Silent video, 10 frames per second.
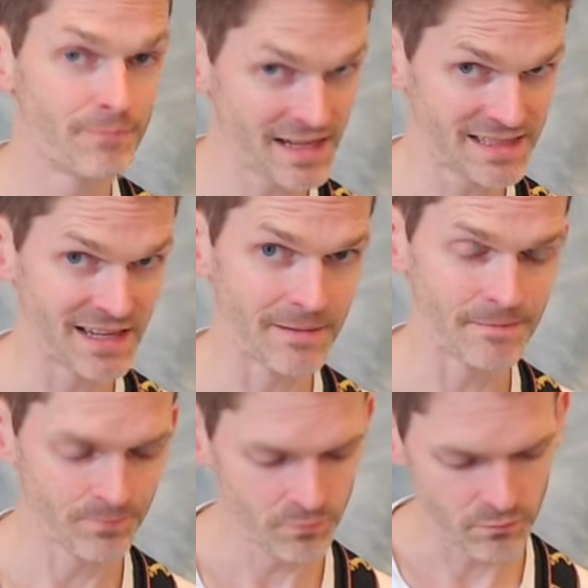better,
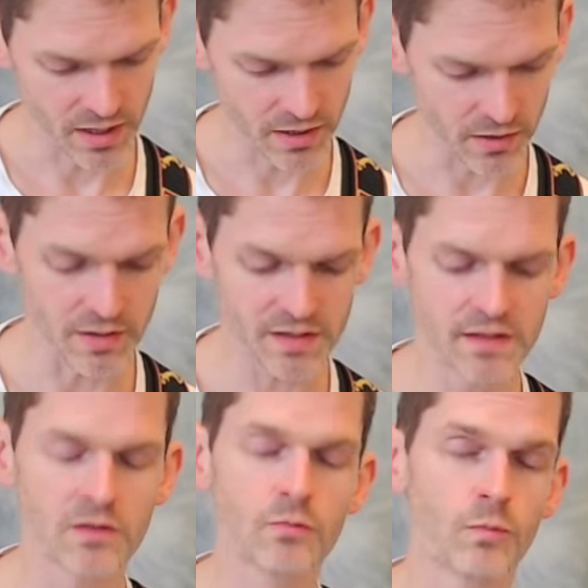
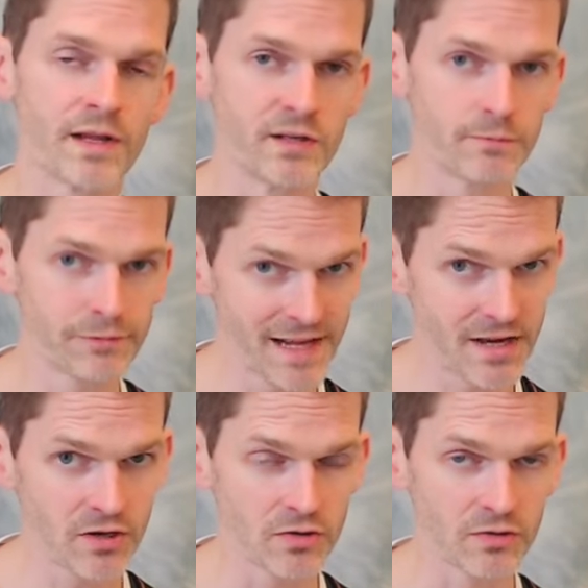because when you
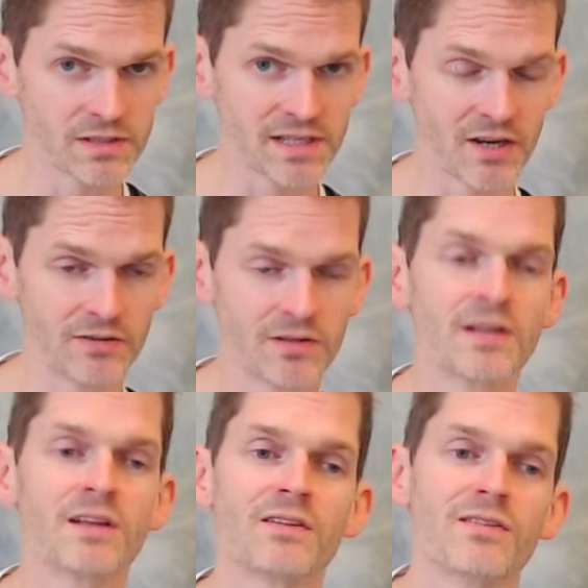play a chord tone,
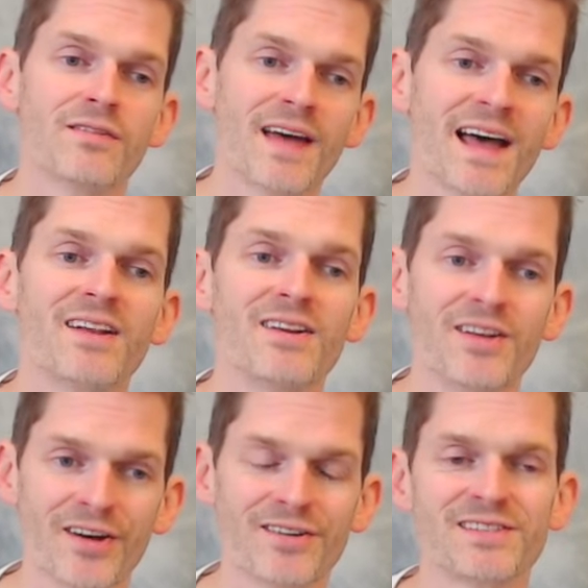that
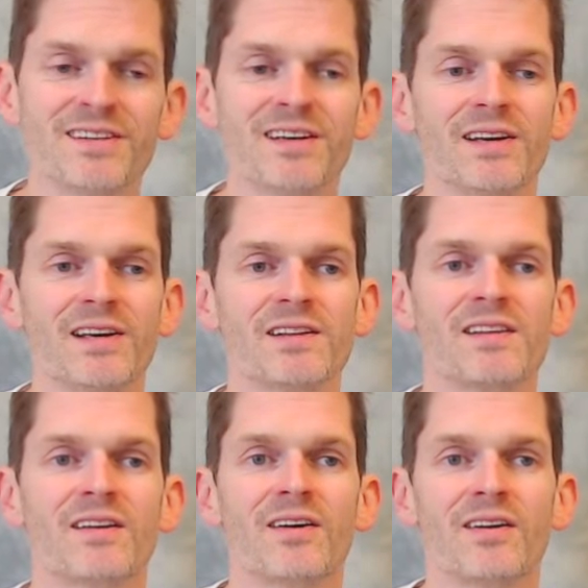note
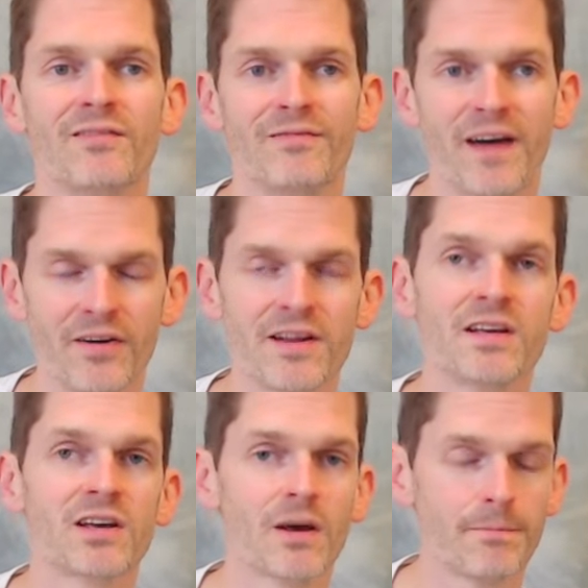is very
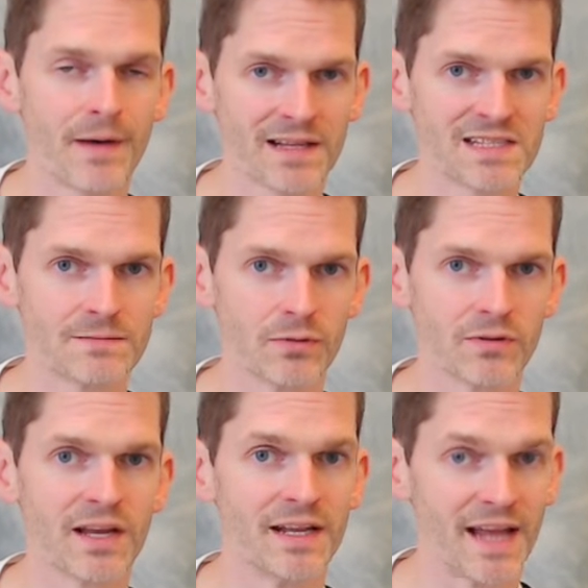
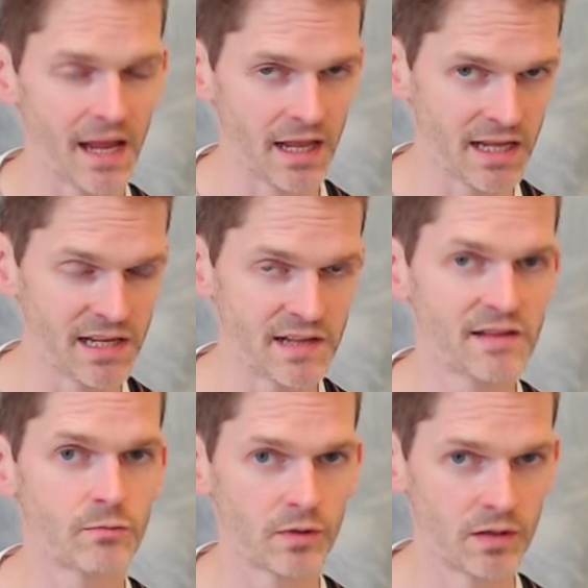compatible and at
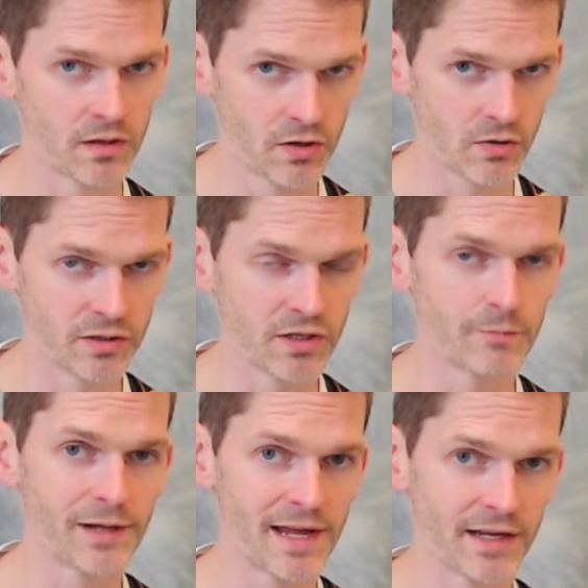ease with the chord you're
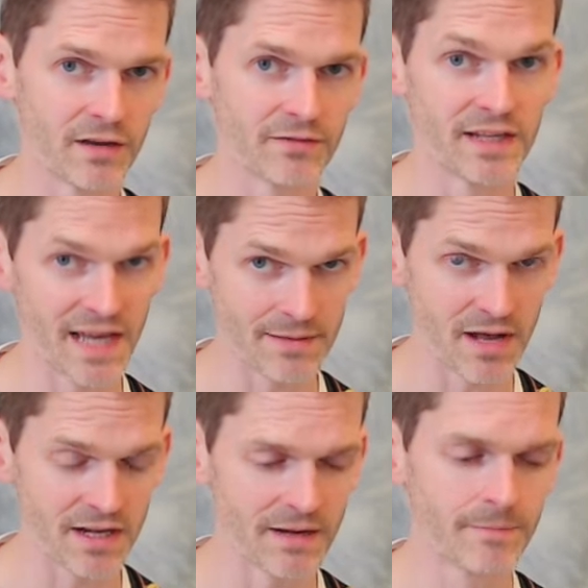playing over, the A
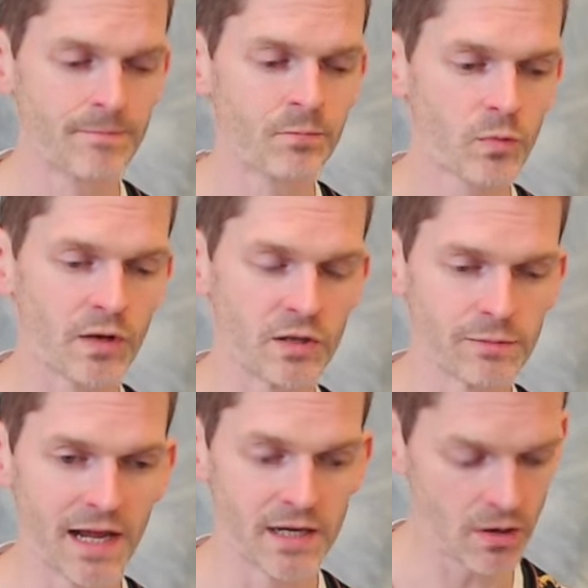minor. When you
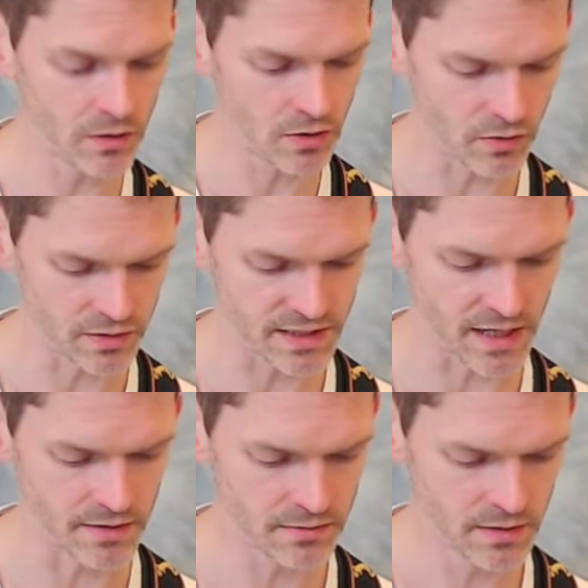play a non-chord
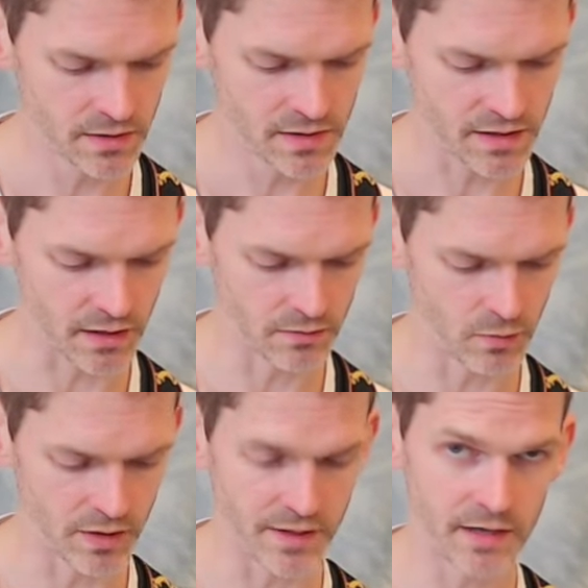tone, so
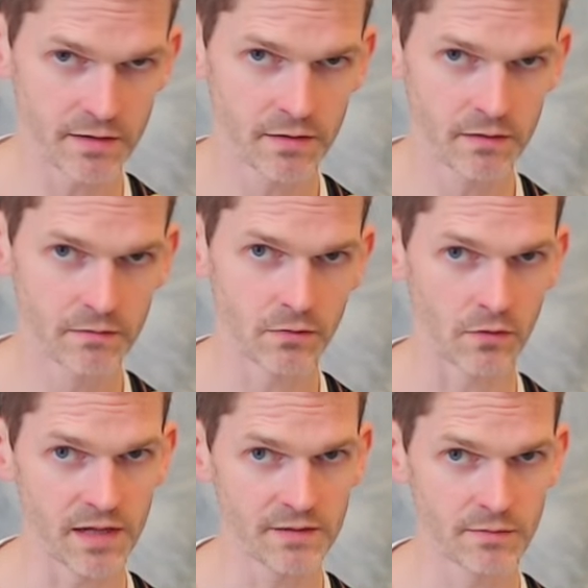one of those,
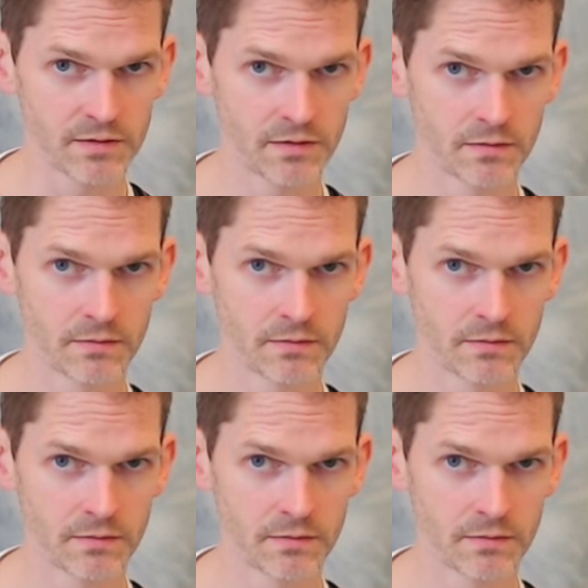or this one,